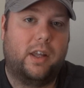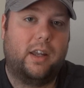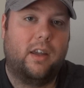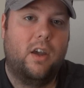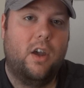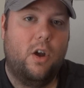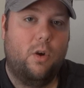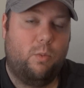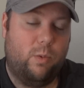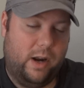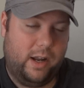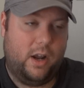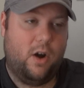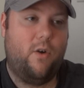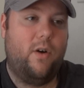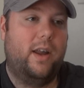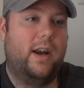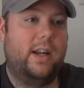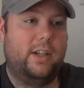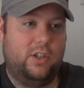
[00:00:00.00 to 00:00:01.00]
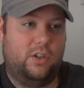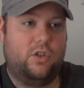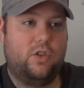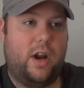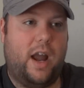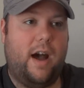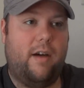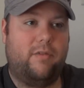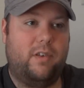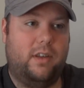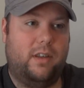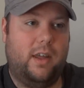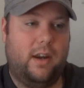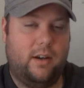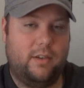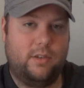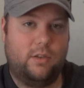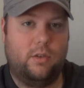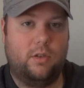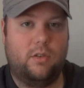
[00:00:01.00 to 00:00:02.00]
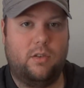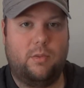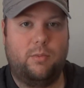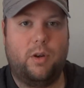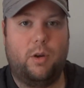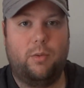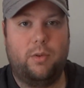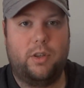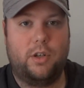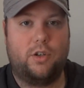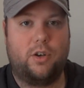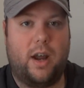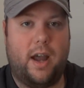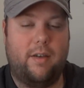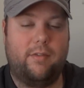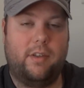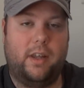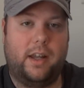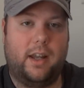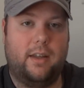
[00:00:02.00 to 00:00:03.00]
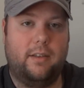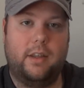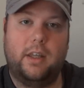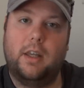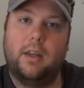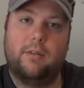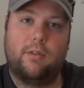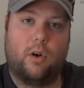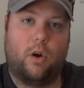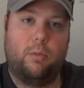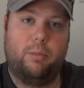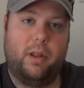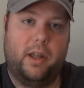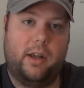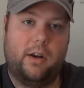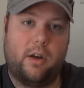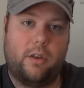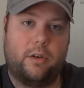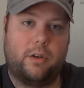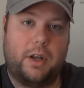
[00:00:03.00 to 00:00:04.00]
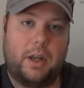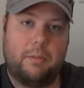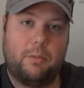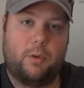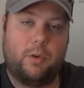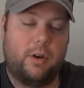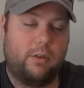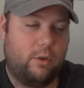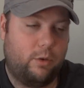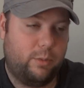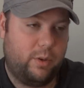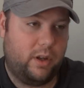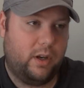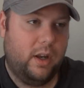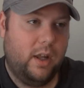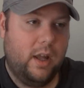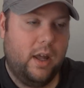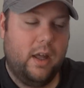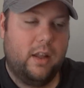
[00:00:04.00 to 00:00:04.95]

Like, when I go in, I just draft, and then as soon as I'm done with the draft, like, I leave or I'll play another game or whatever, but